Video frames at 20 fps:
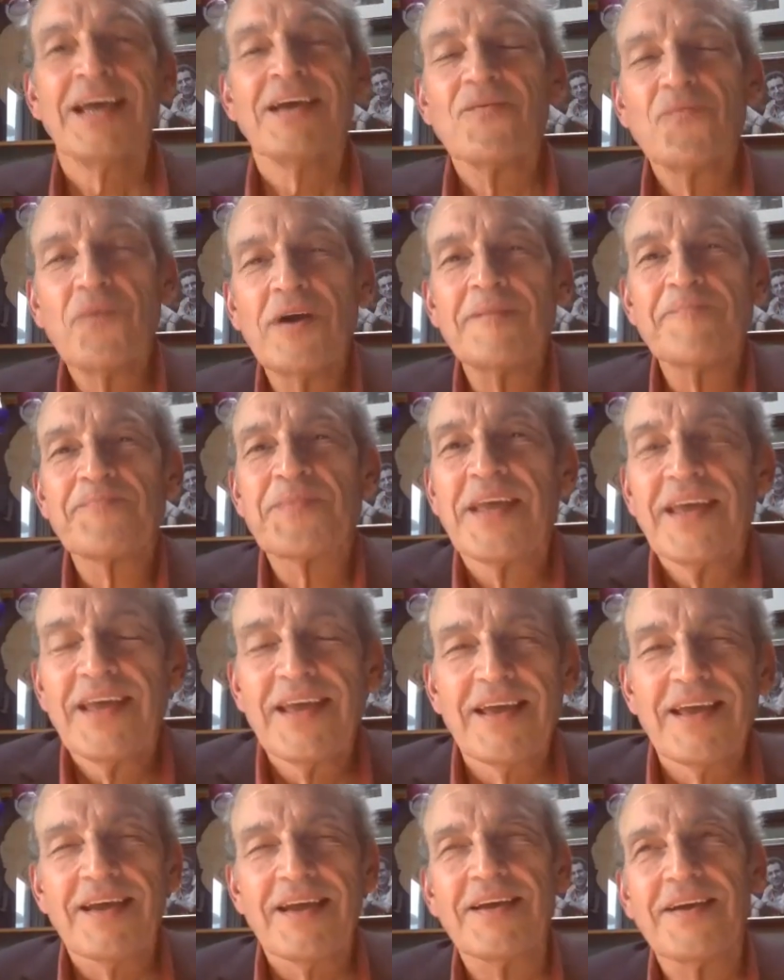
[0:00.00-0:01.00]
Well,
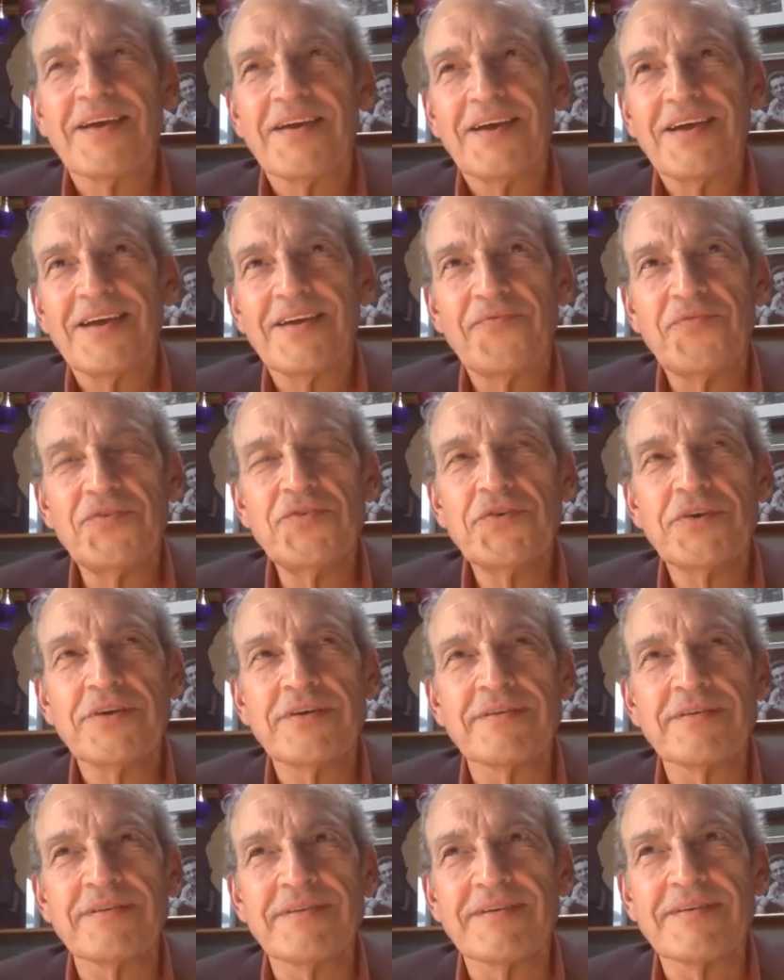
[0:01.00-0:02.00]
if you
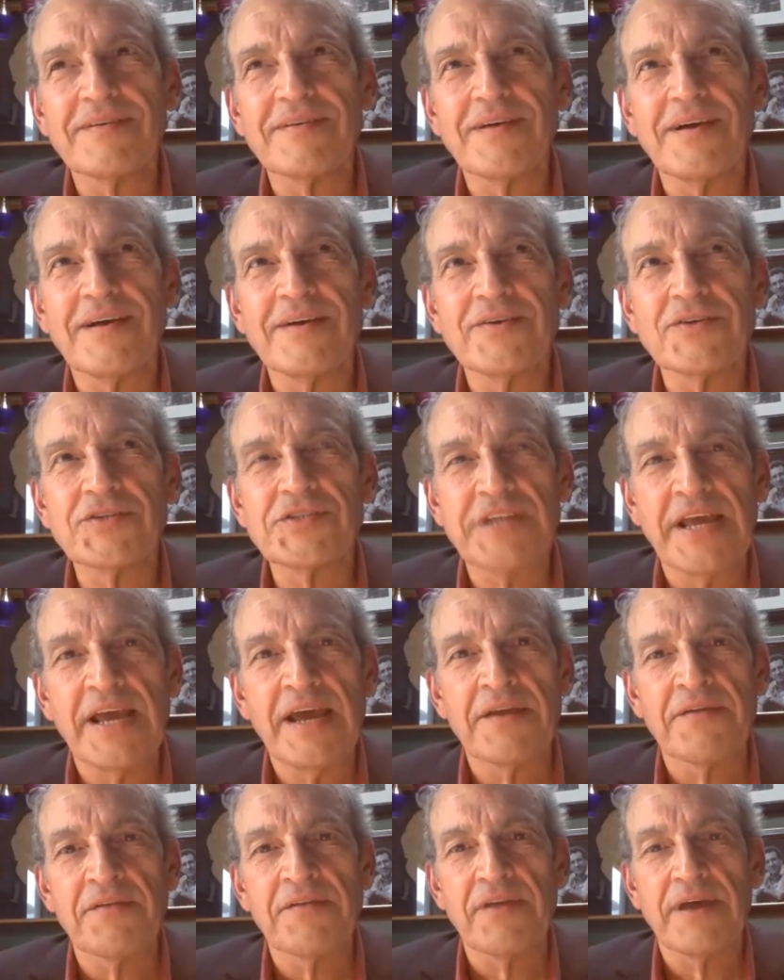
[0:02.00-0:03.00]
can
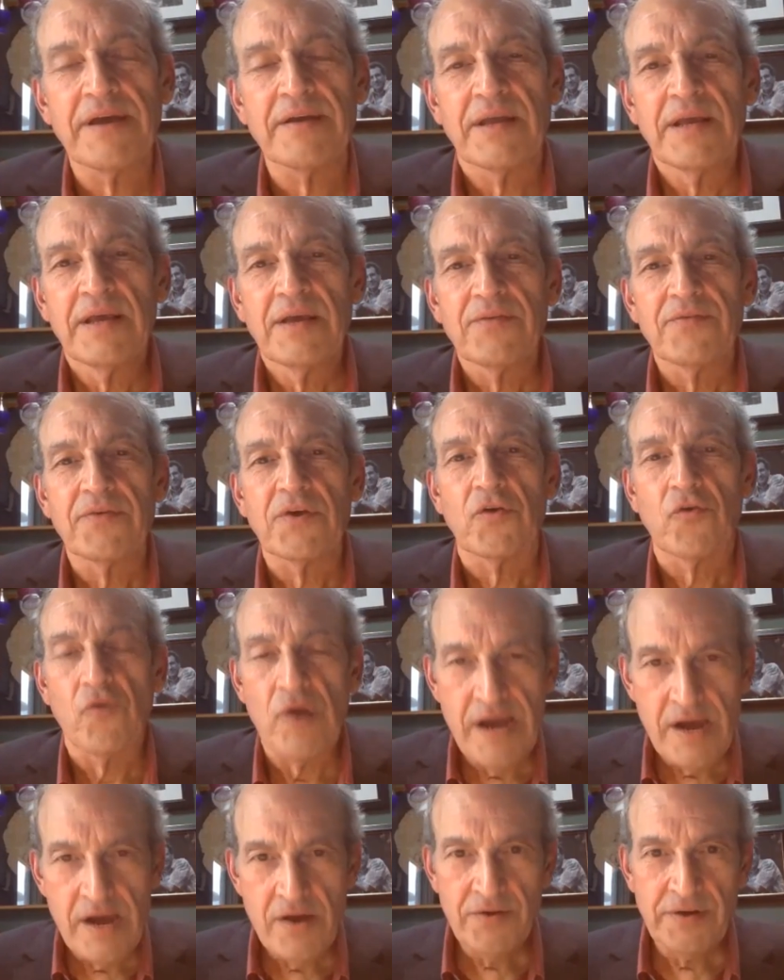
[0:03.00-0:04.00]
understand that the
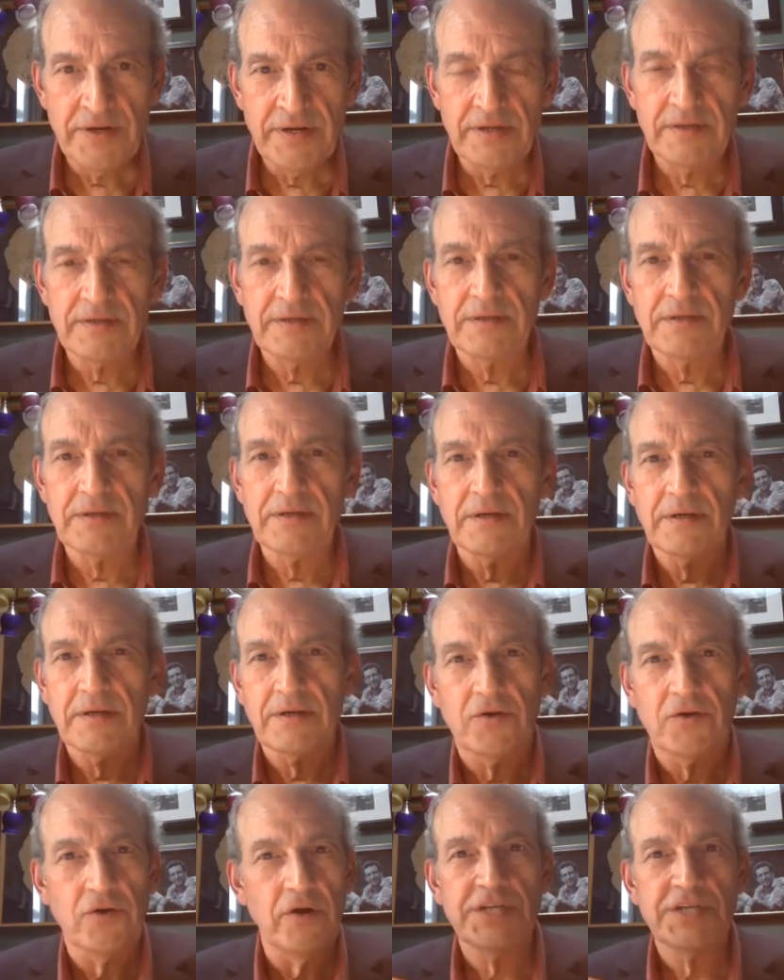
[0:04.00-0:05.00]
ground
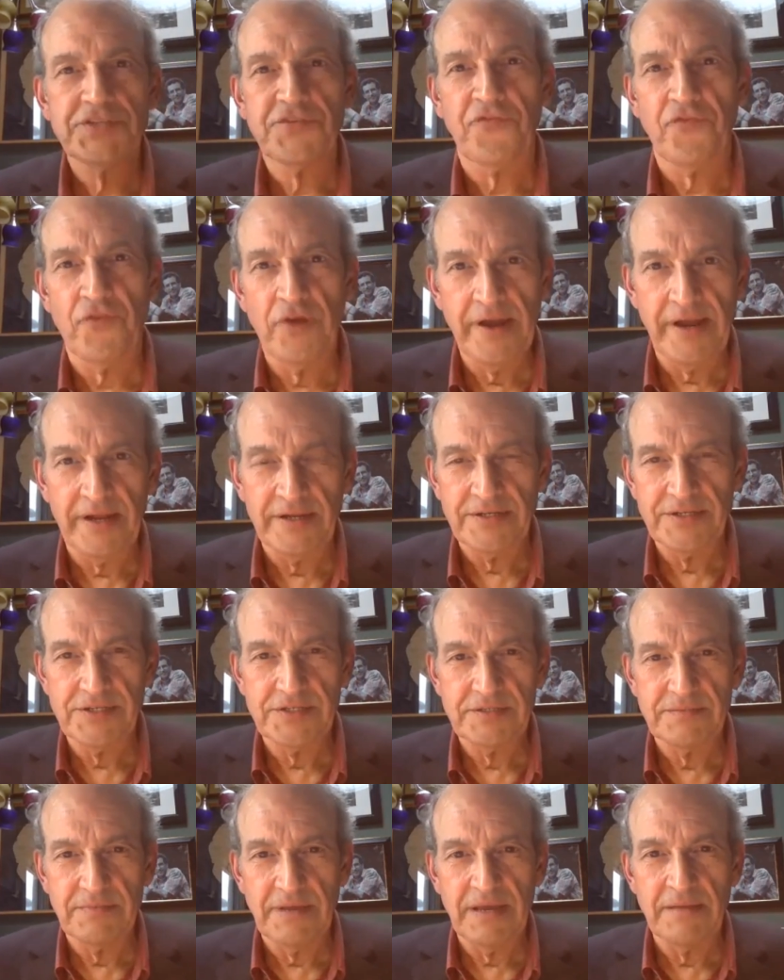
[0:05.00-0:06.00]
across
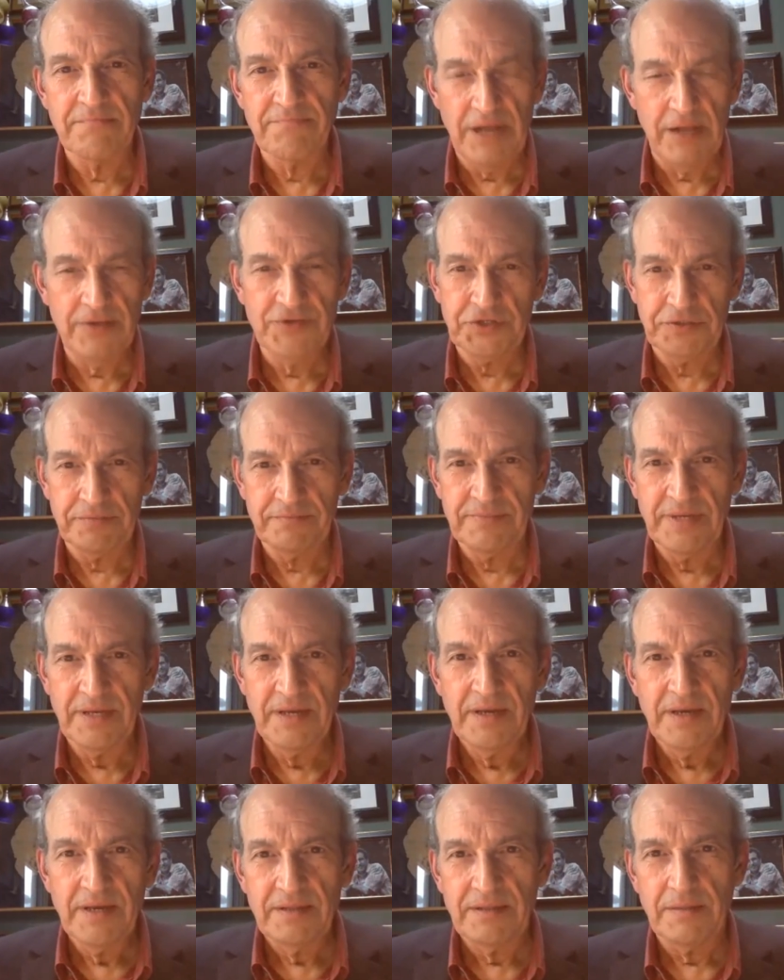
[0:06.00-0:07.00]
France and Belgium,
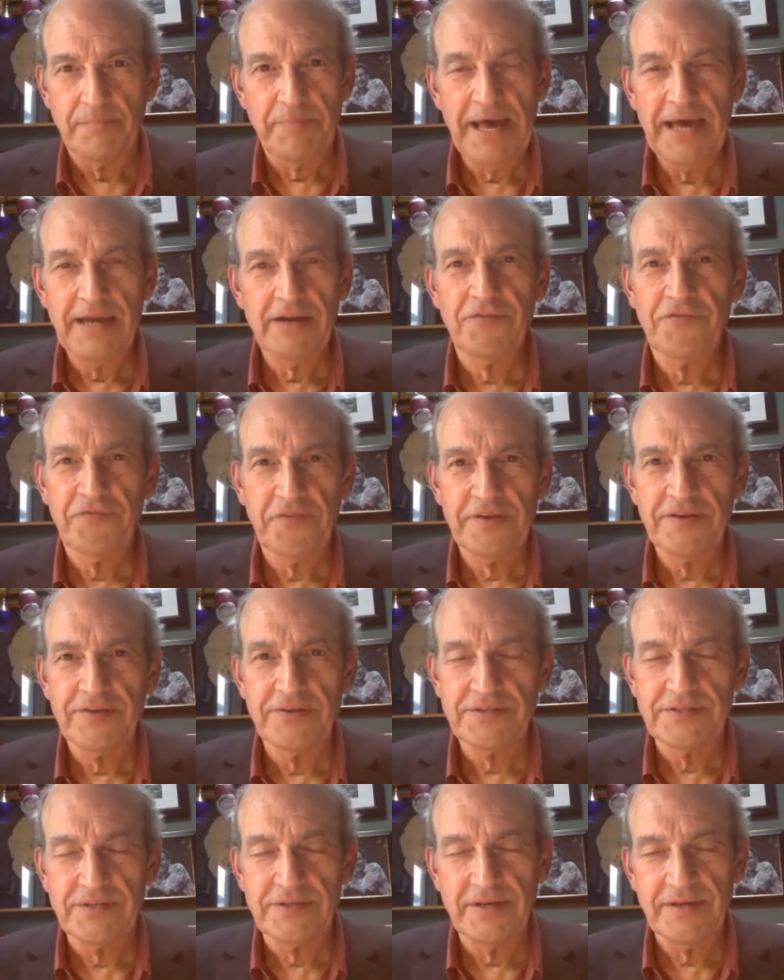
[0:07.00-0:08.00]
the
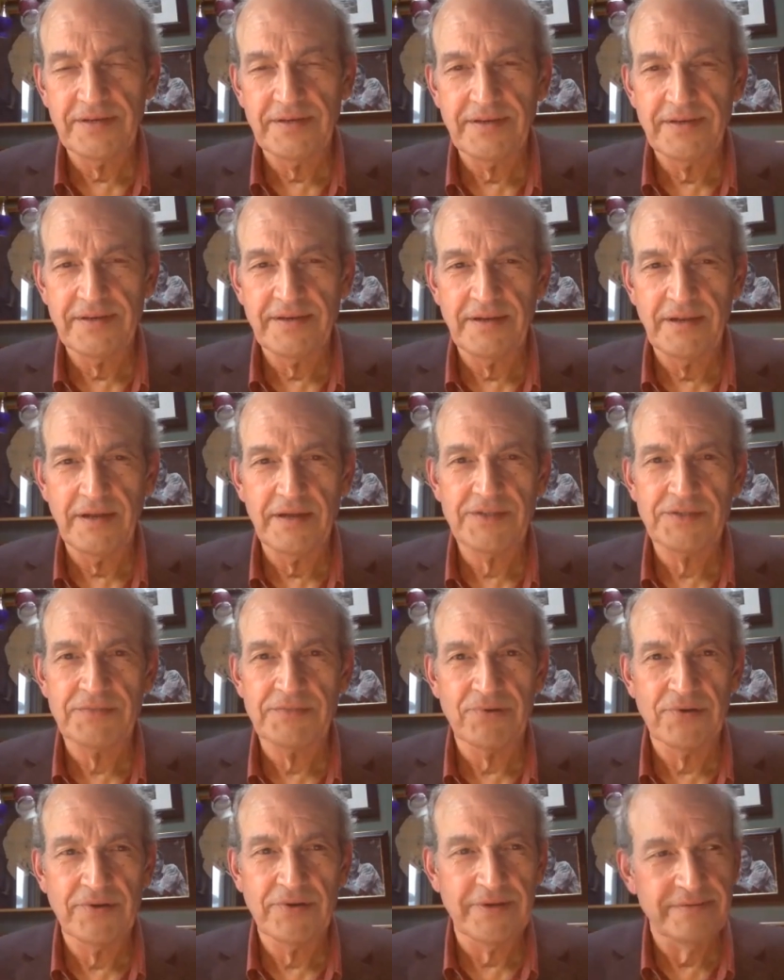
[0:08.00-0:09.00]
battlefields and
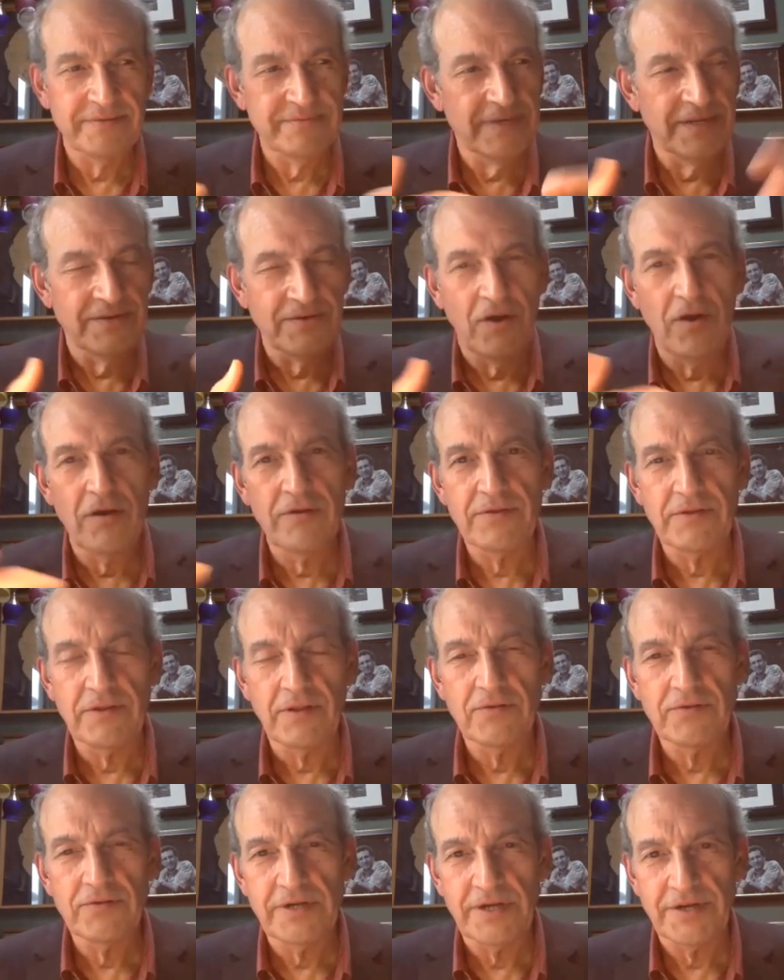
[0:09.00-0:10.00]
Luxembourg and all the
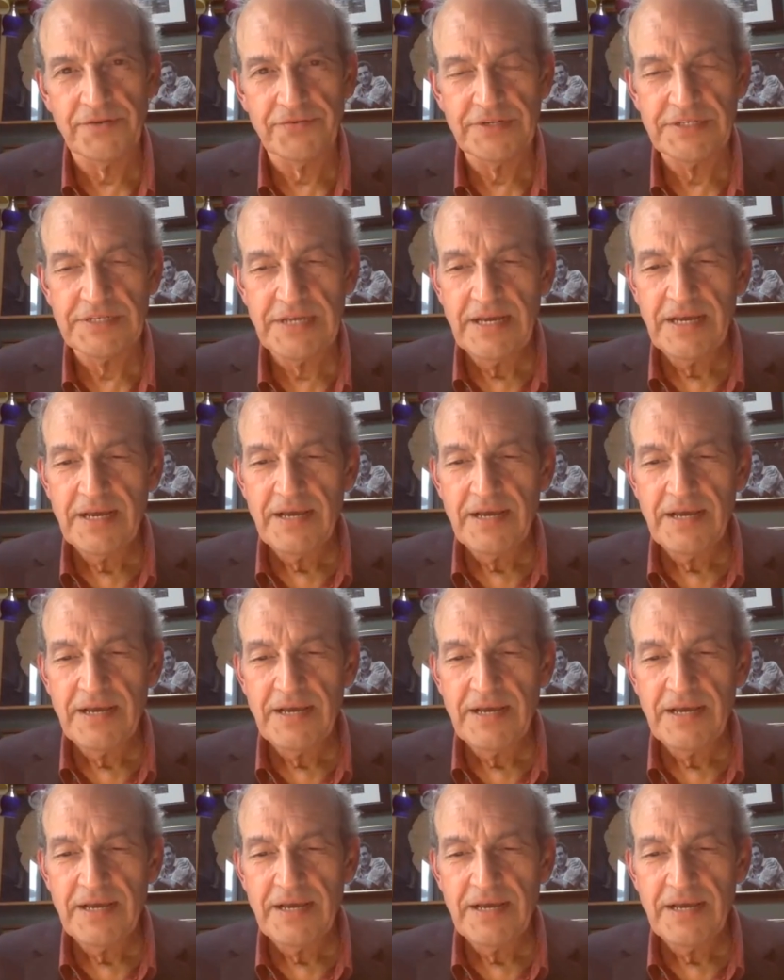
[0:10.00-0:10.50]
Low Countries,